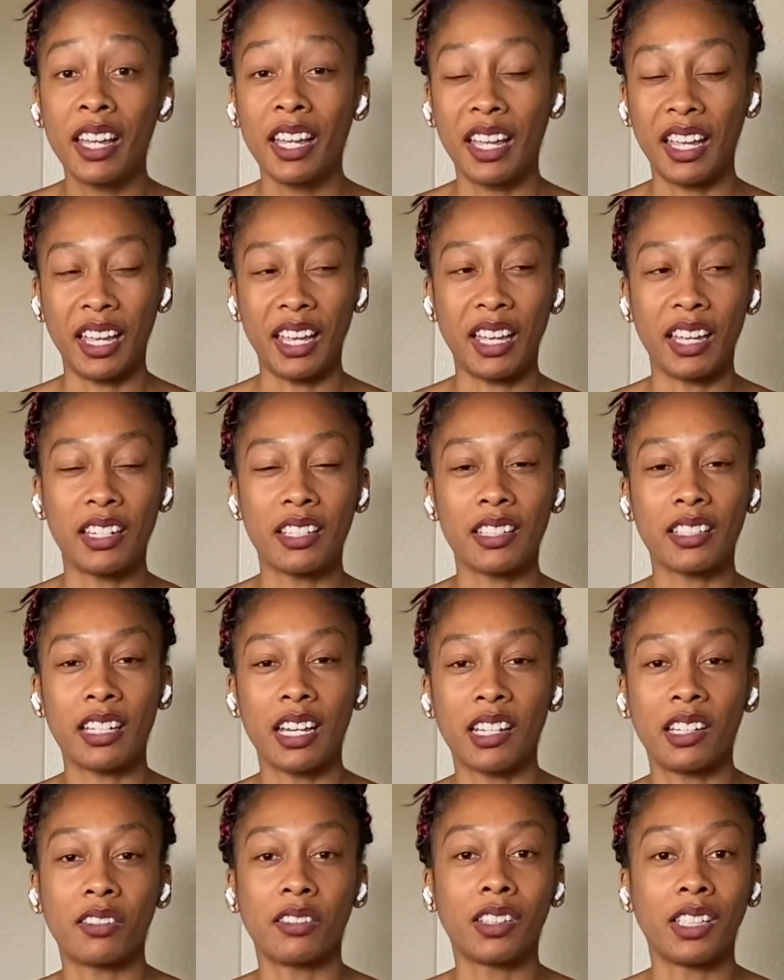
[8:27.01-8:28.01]
and just kind
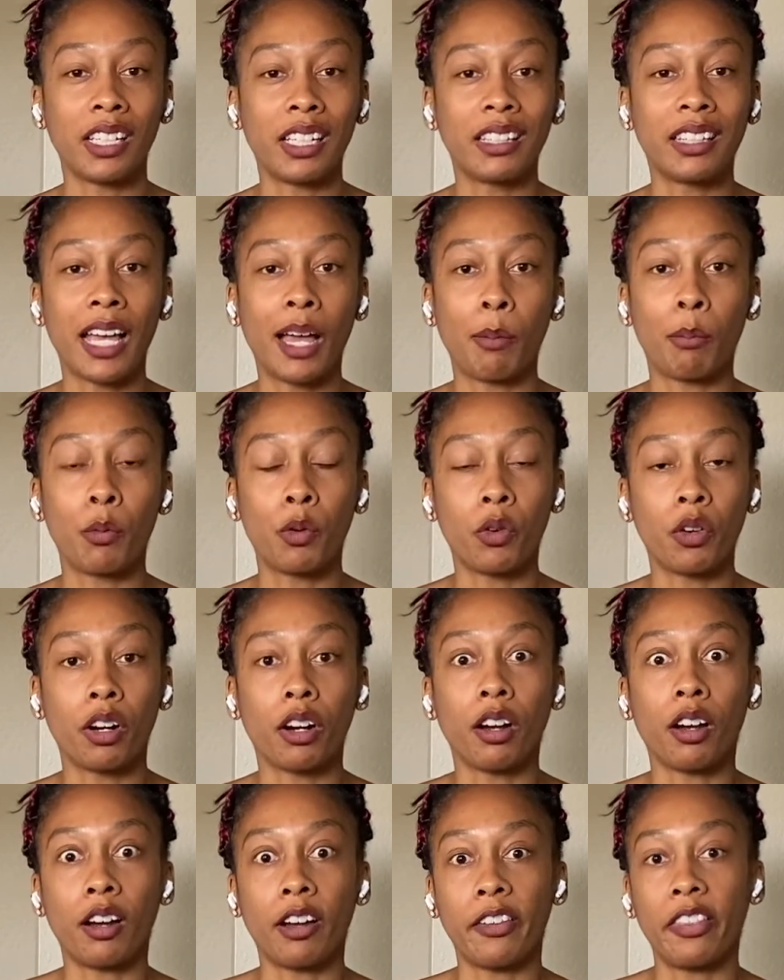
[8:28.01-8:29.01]
of lead that more
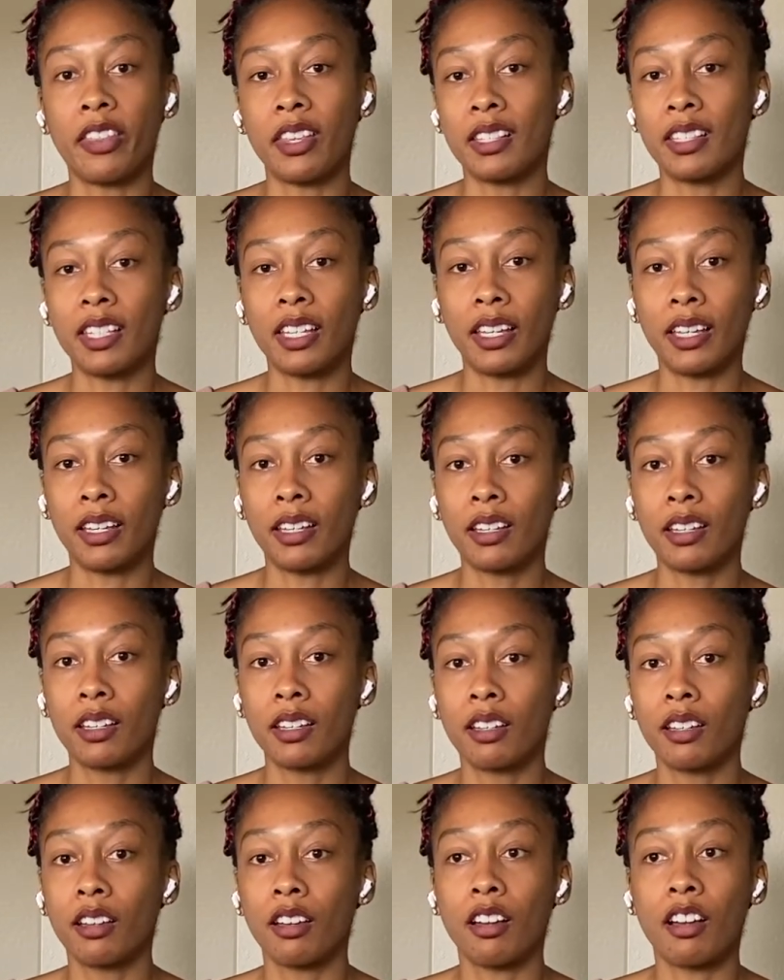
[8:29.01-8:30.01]
authentic
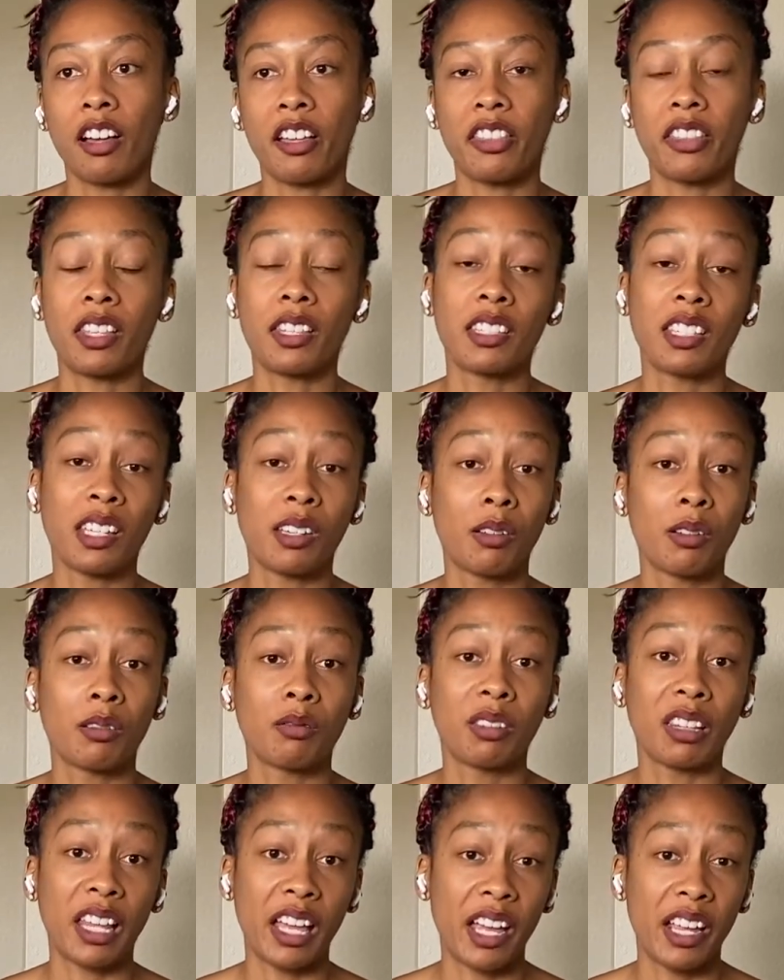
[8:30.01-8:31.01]

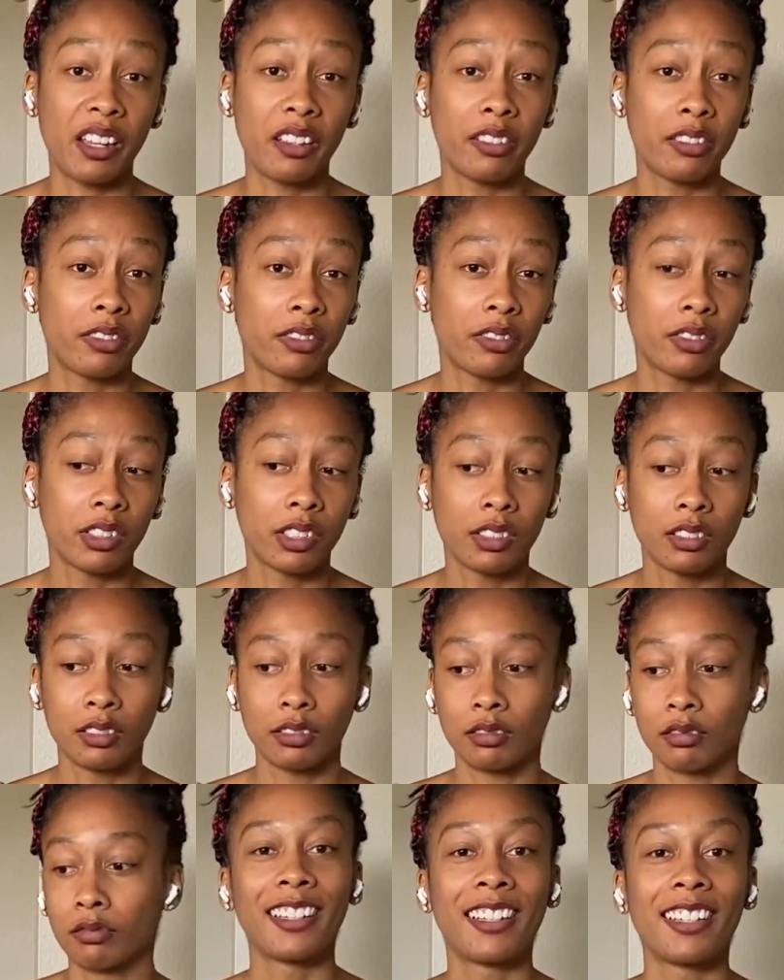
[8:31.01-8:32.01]
life.
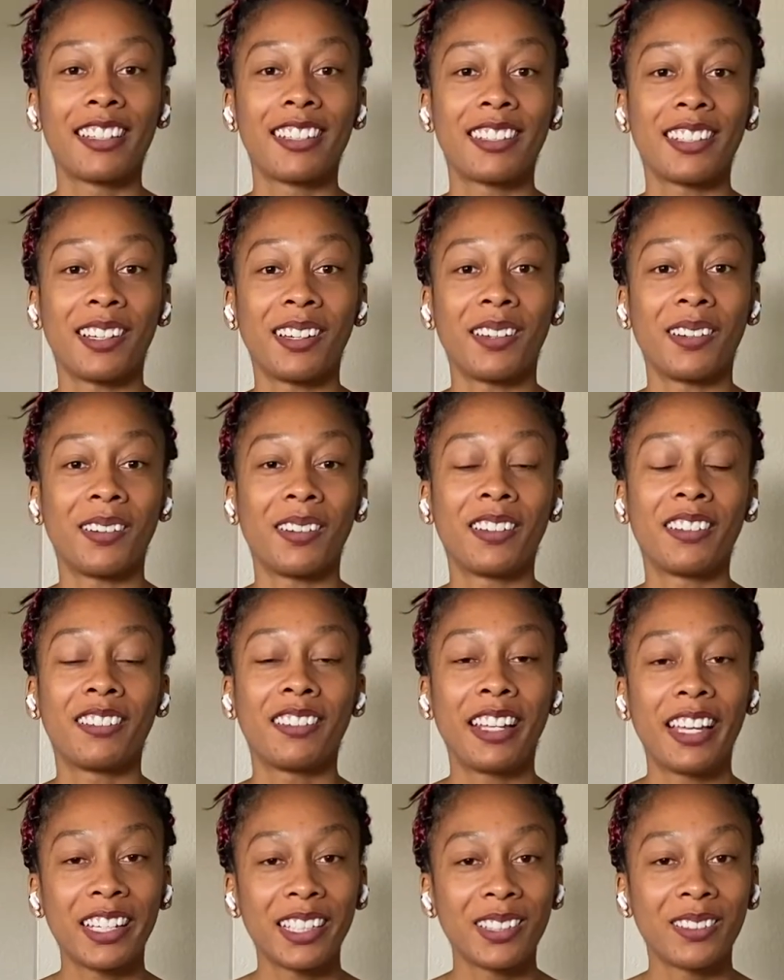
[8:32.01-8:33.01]
So
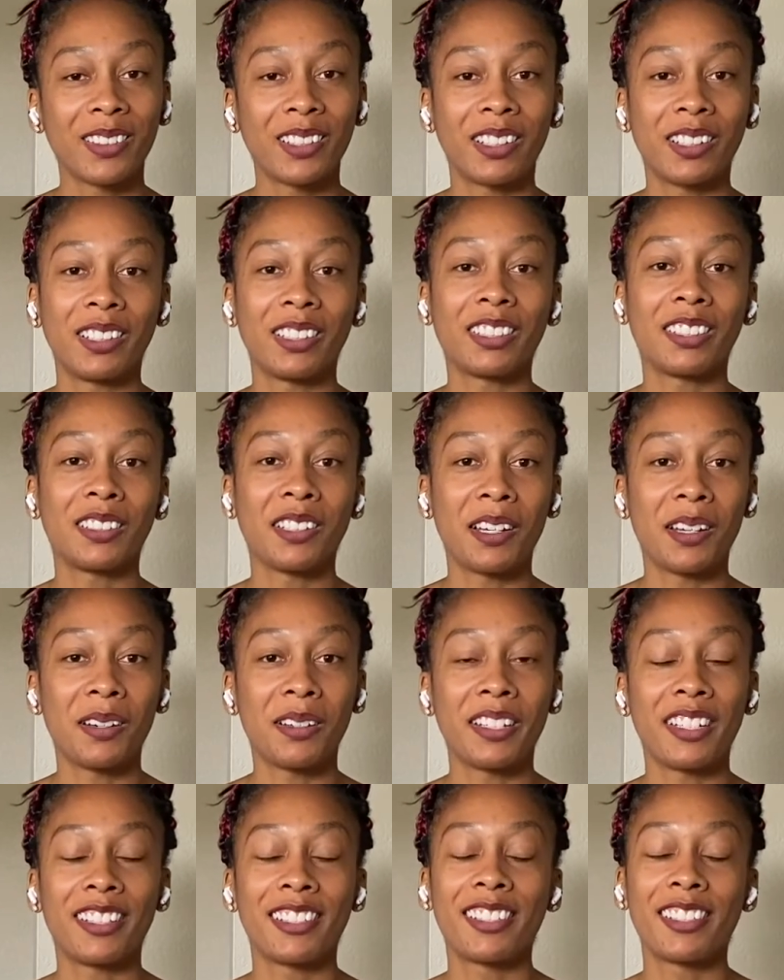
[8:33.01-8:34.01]
next we're going to go
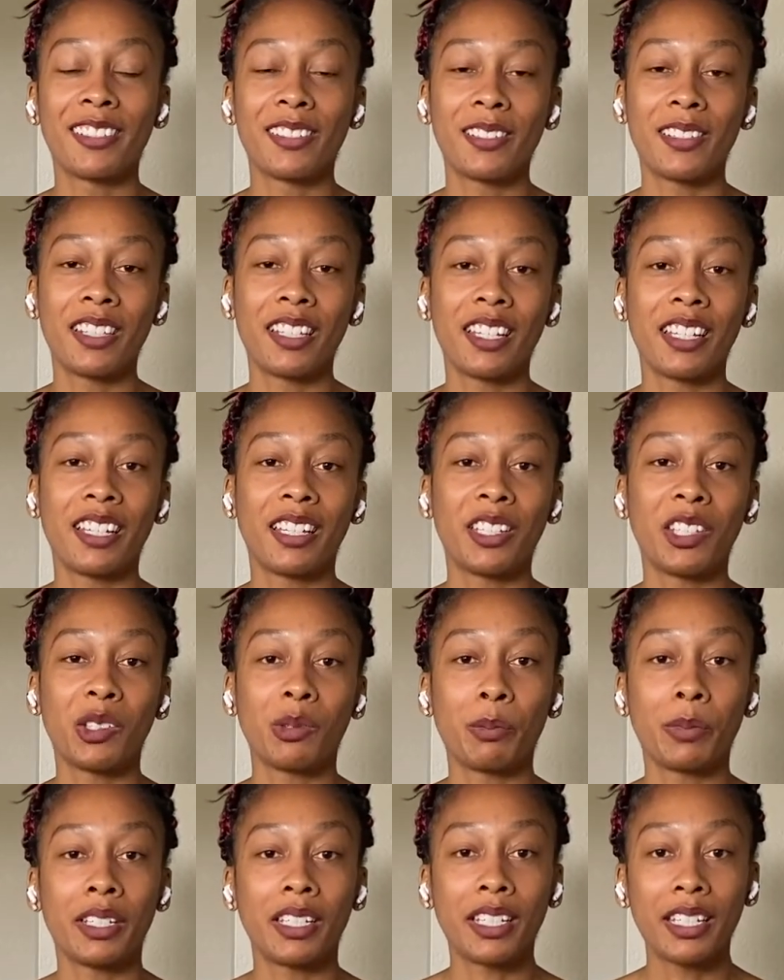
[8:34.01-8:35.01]
into the
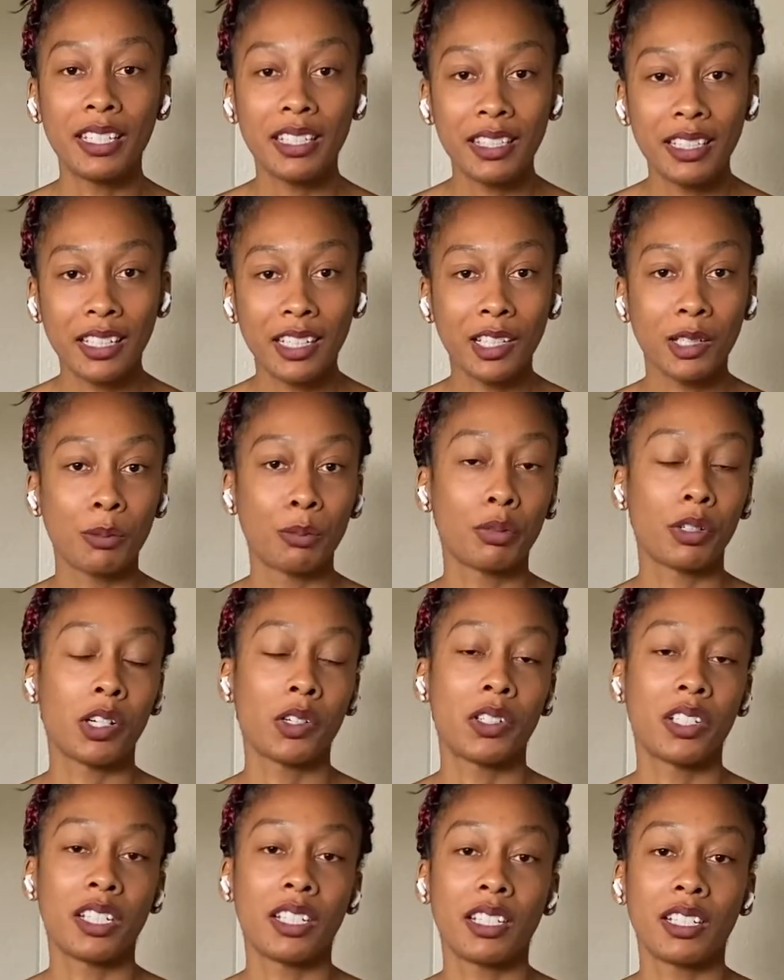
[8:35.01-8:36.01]
humanistic
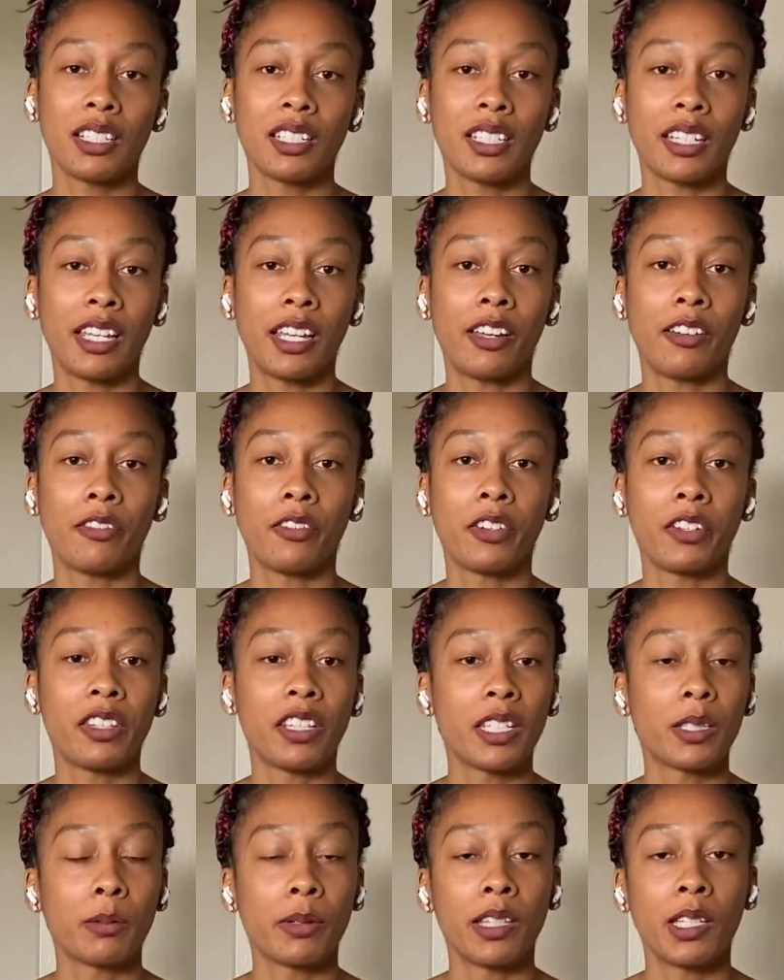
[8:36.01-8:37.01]
approaches, and for this
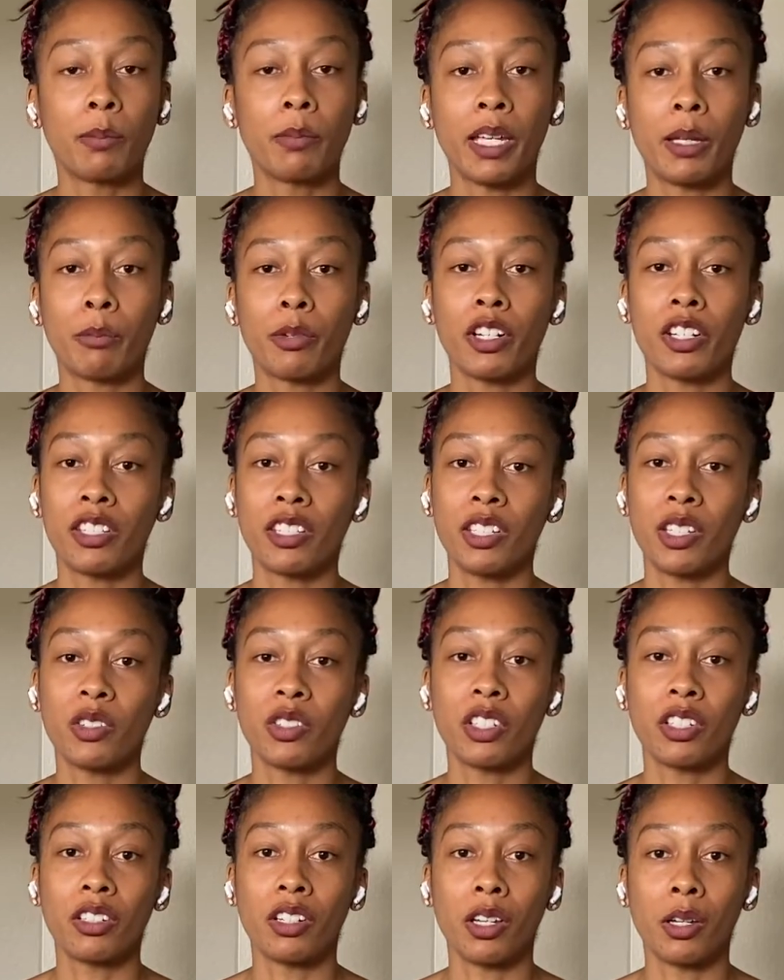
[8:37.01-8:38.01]
one the main person you should
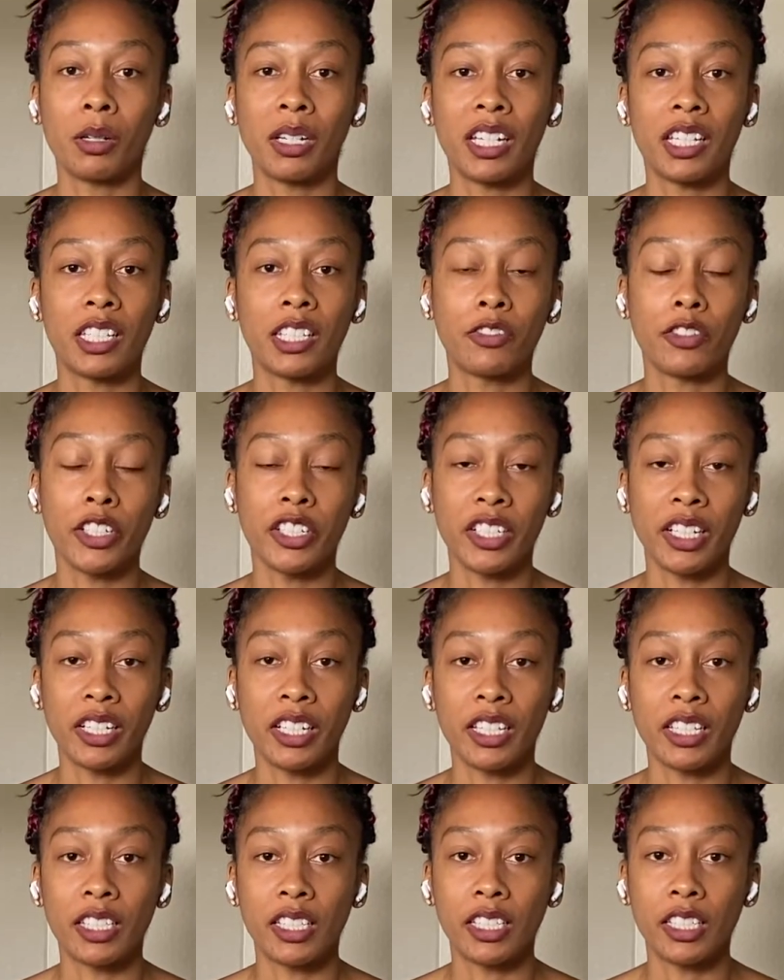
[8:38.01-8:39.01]
know is Virginia
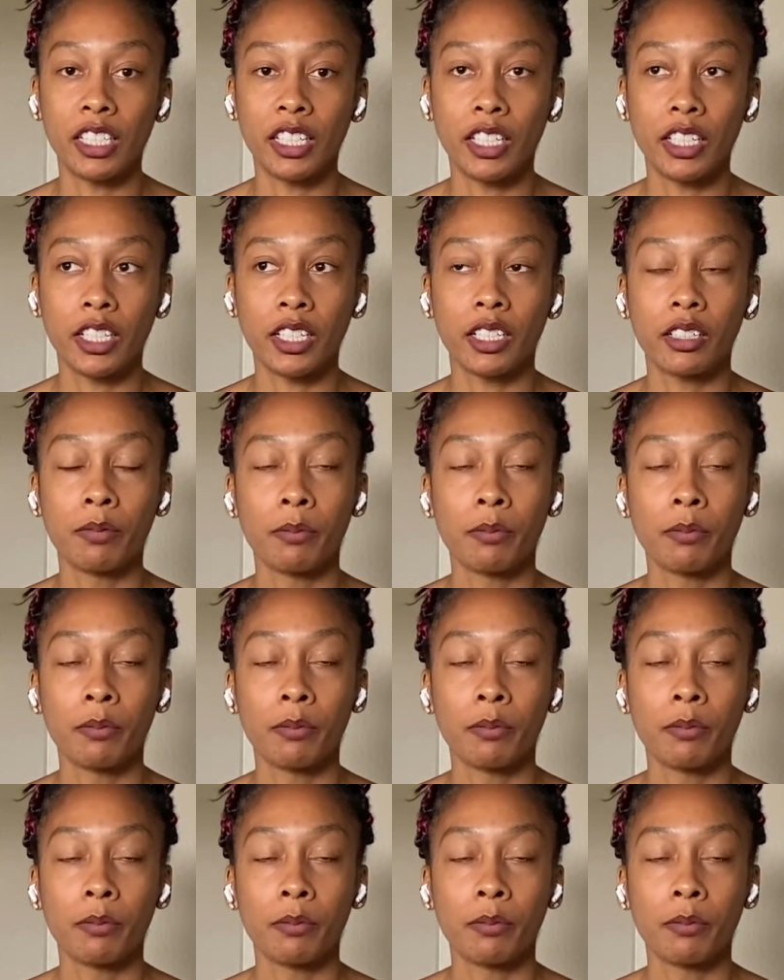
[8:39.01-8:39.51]
Satir.